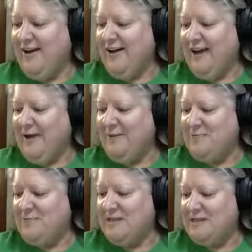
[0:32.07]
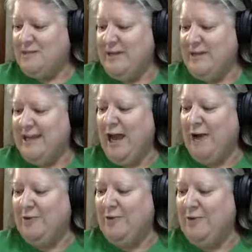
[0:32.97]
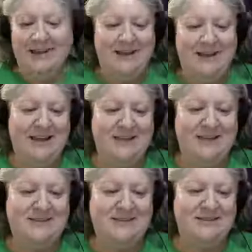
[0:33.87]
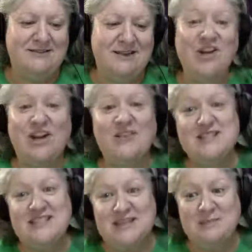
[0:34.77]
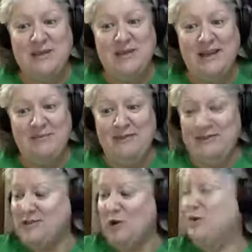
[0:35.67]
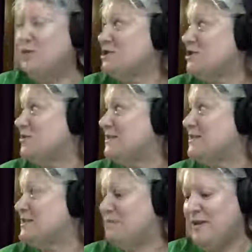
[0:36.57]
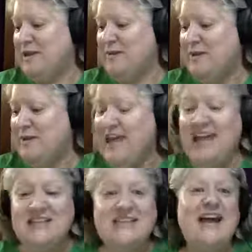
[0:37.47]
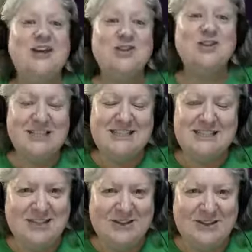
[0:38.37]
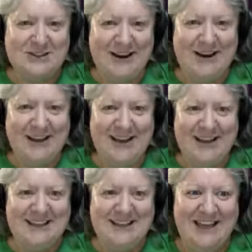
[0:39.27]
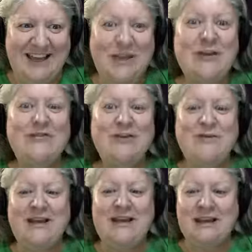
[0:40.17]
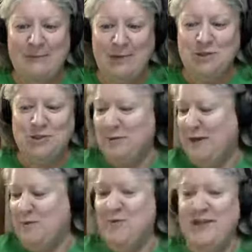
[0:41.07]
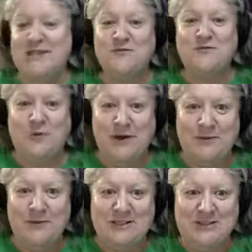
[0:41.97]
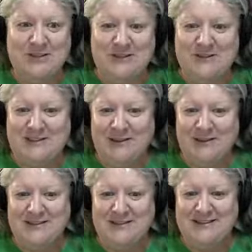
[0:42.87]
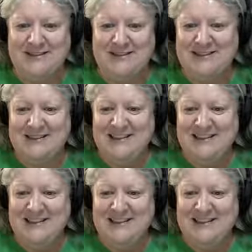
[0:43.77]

Okay. So we are currently, it is not even 6 p.m., it's just almost 6 p.m., it's 106 degrees Fahrenheit outside. For my metric people, that's 41 degrees Celsius.